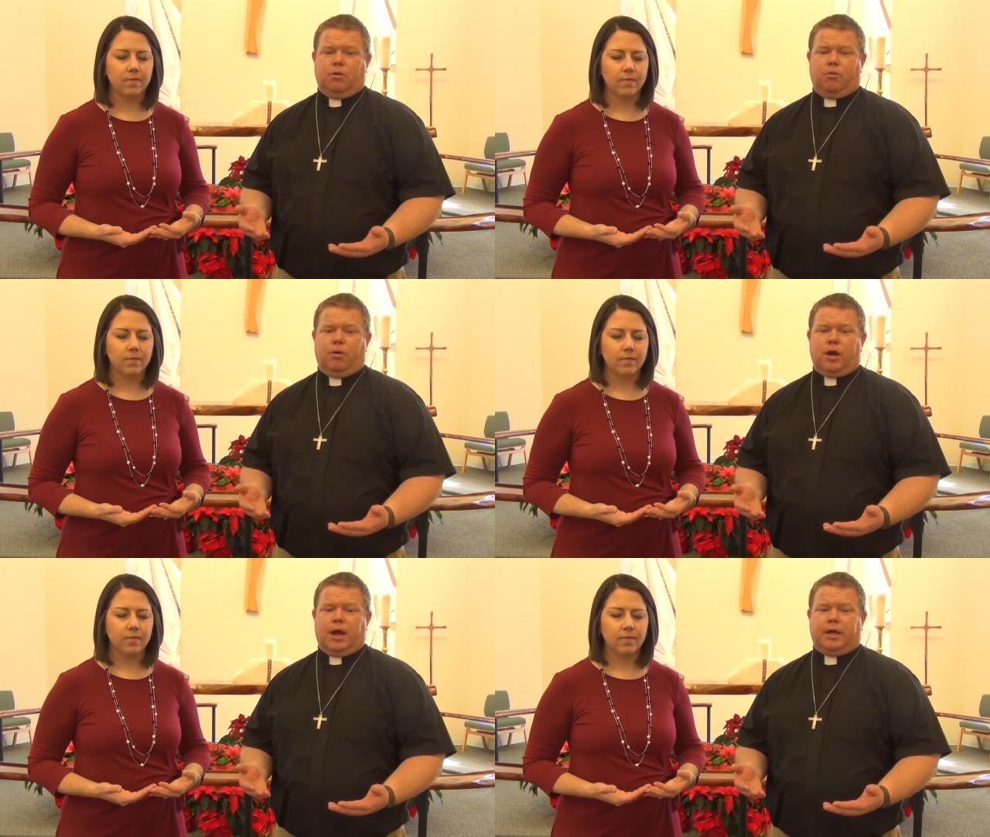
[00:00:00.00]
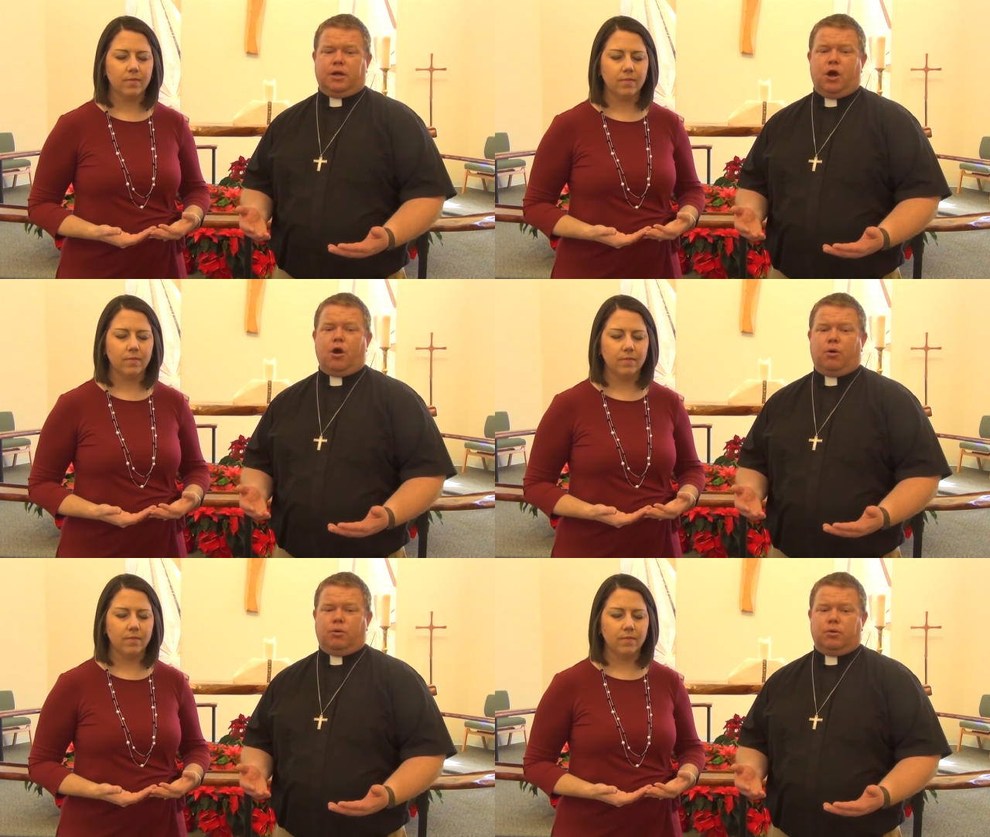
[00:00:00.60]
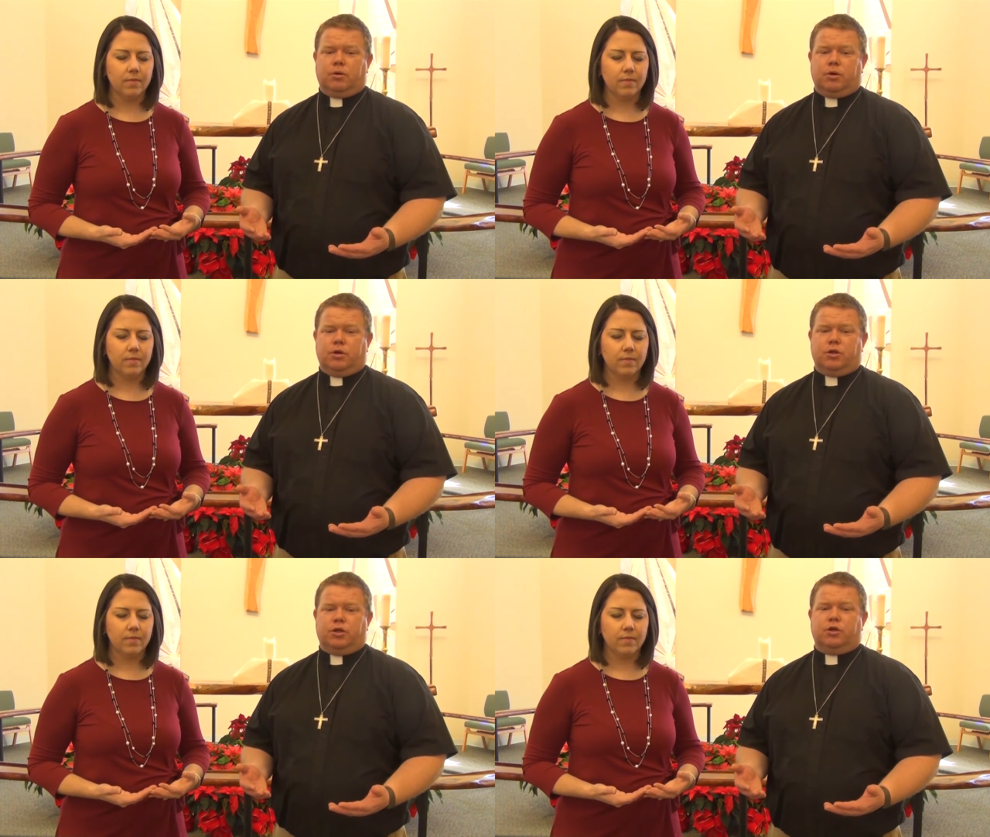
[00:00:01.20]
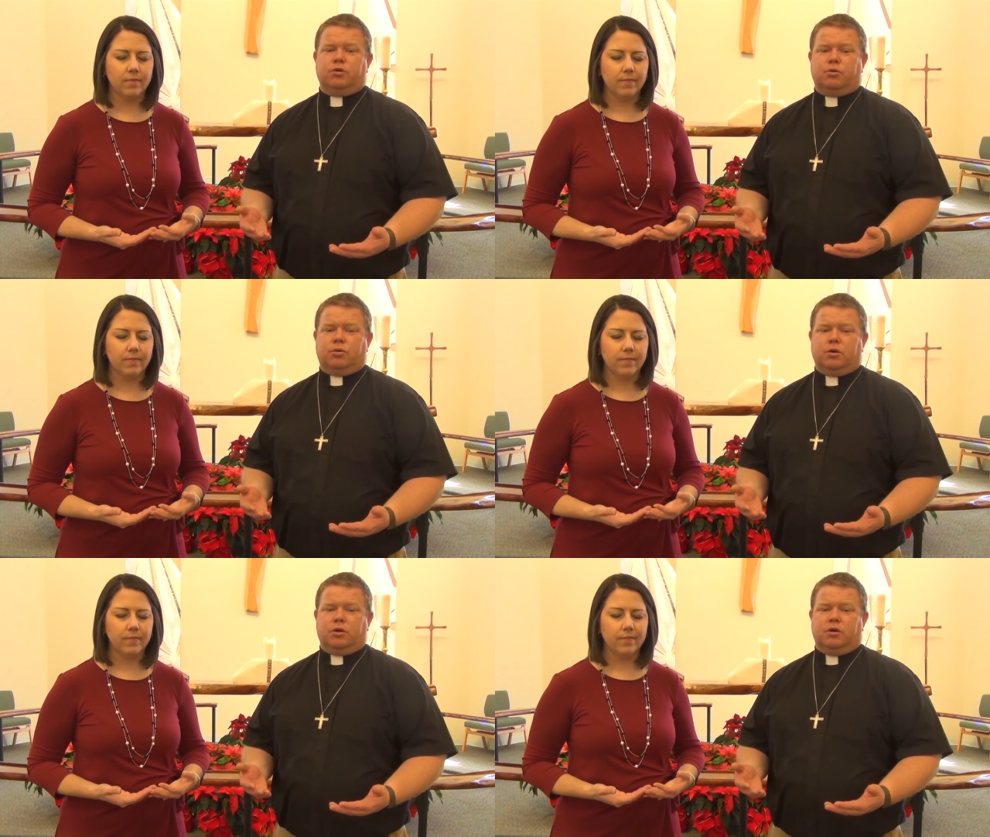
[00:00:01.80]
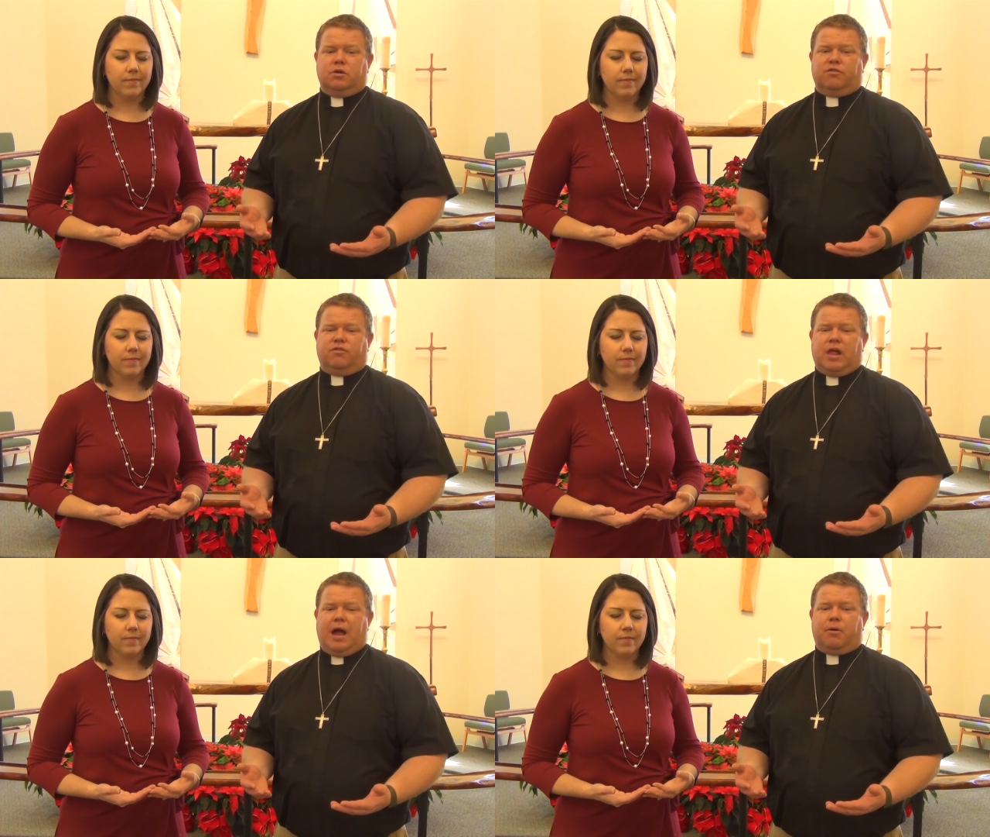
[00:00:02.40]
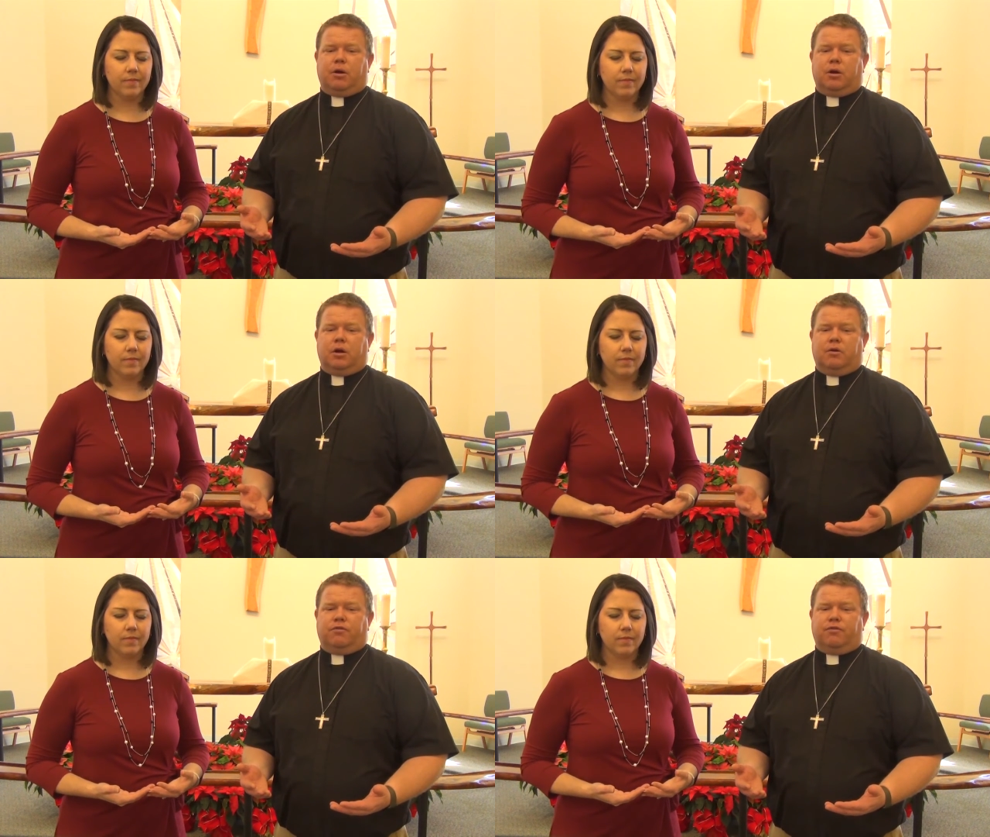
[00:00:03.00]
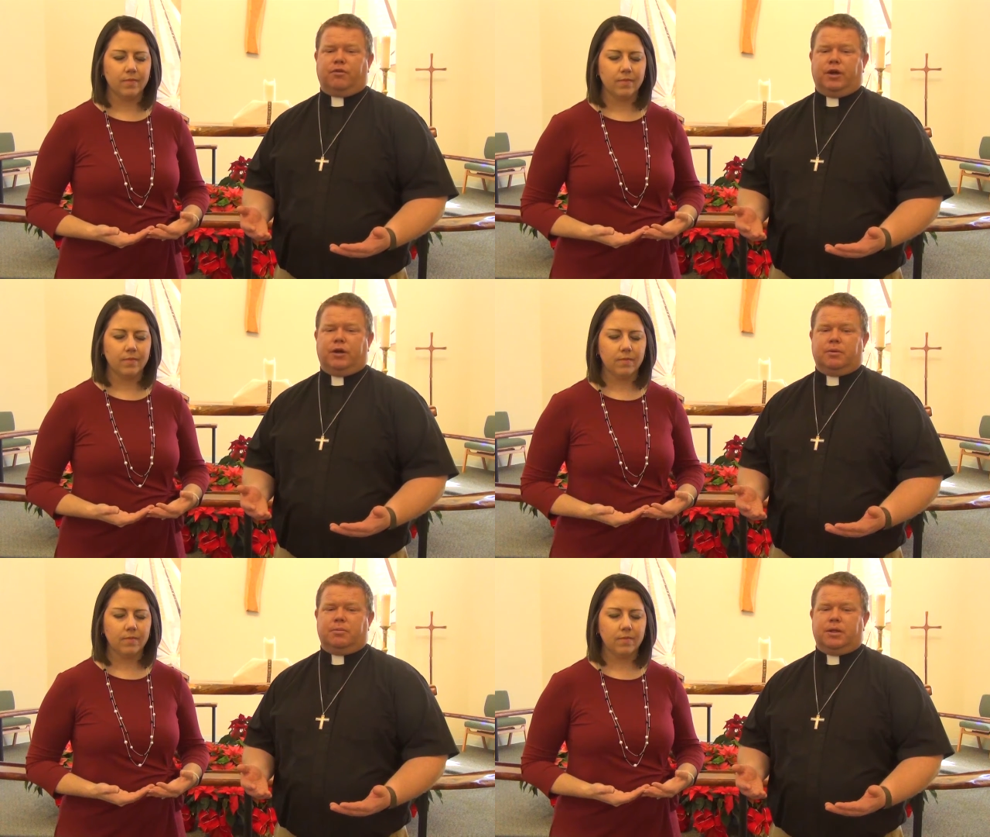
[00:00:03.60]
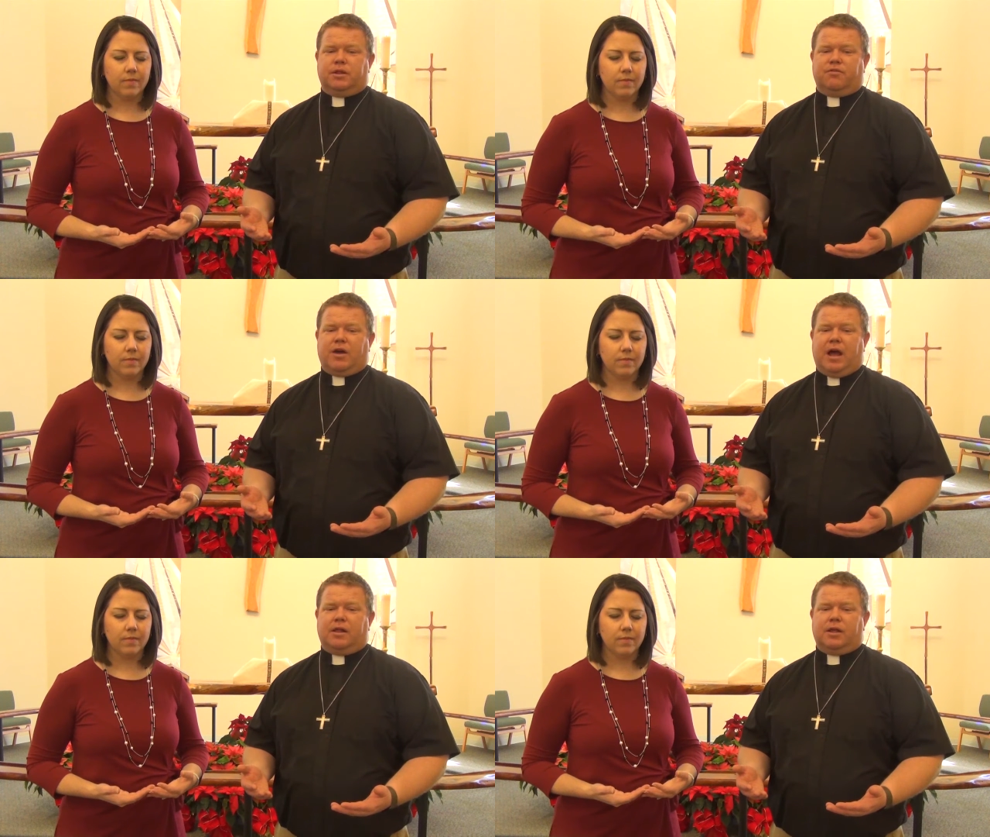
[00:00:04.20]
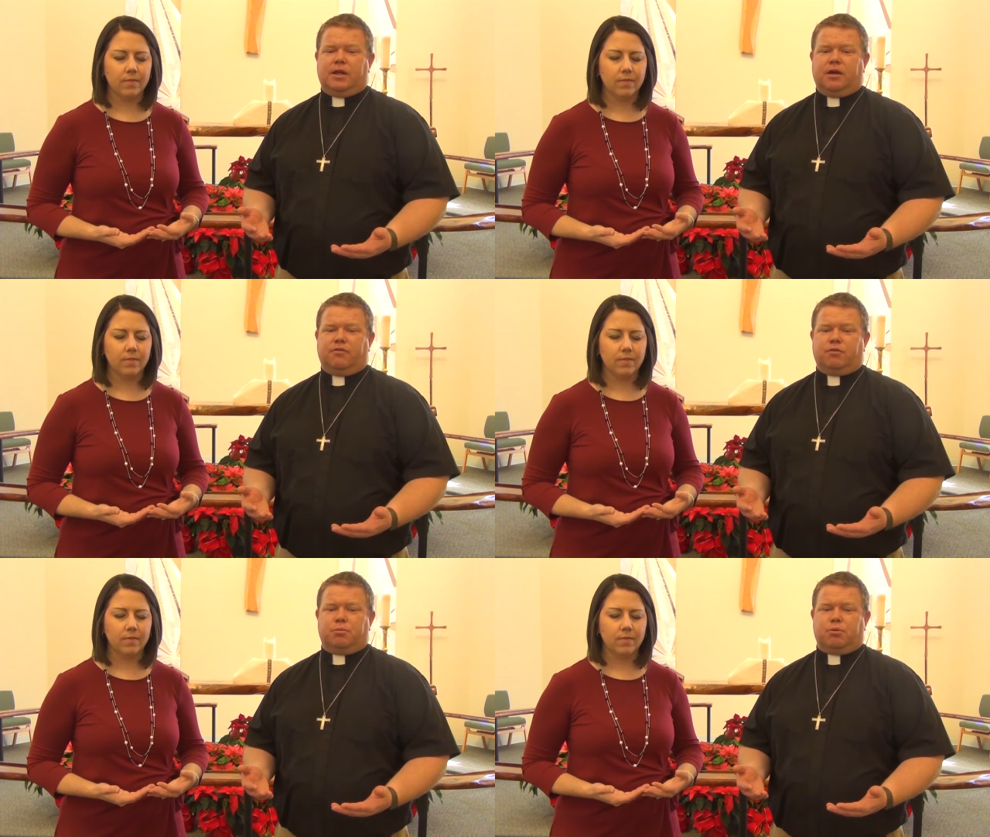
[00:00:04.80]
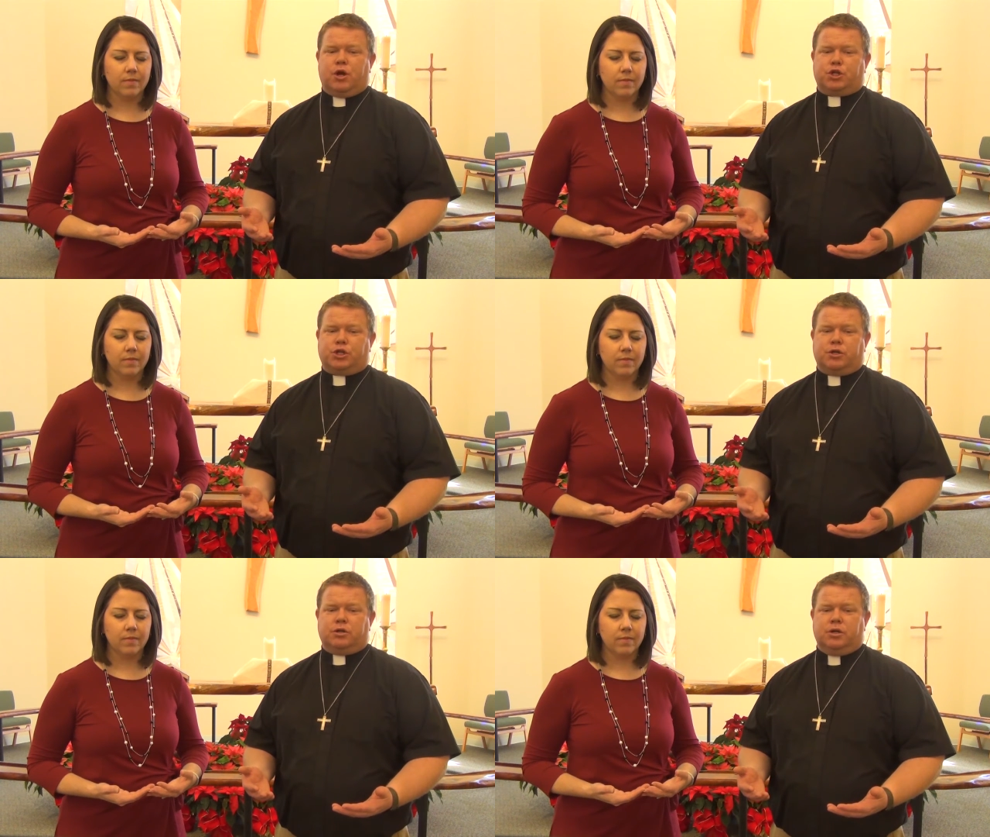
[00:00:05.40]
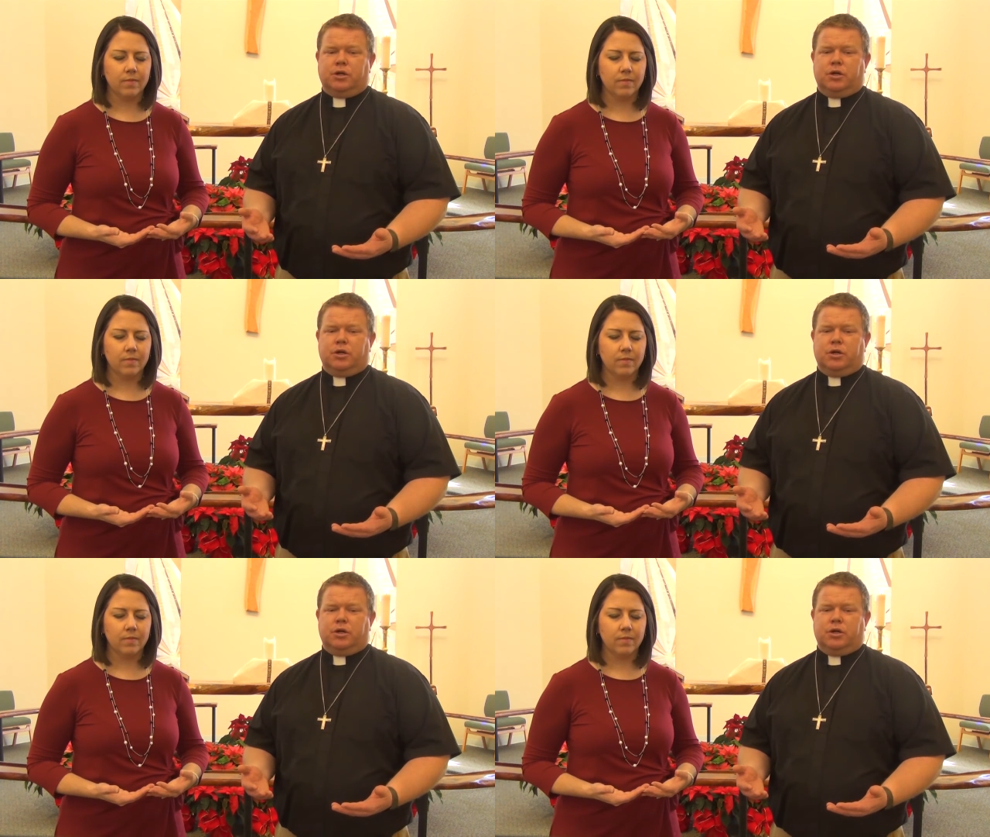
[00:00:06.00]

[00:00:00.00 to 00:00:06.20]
Speaker 1: What I know, you, flower of freedom in the valley of repression,